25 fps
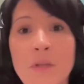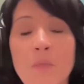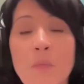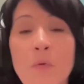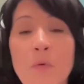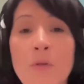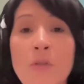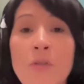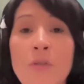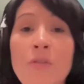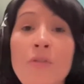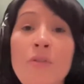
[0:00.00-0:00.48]

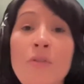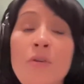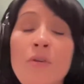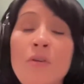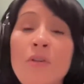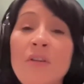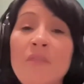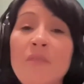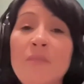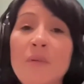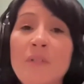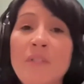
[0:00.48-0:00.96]
What you
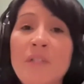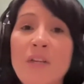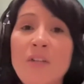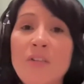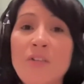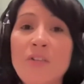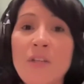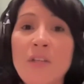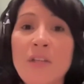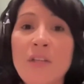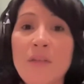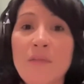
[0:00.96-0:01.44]
could have
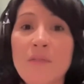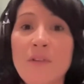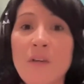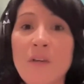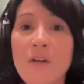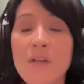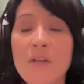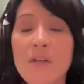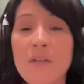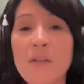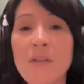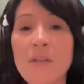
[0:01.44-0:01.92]
potentially have
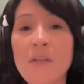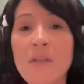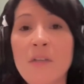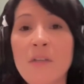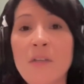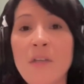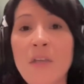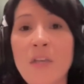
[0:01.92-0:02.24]
done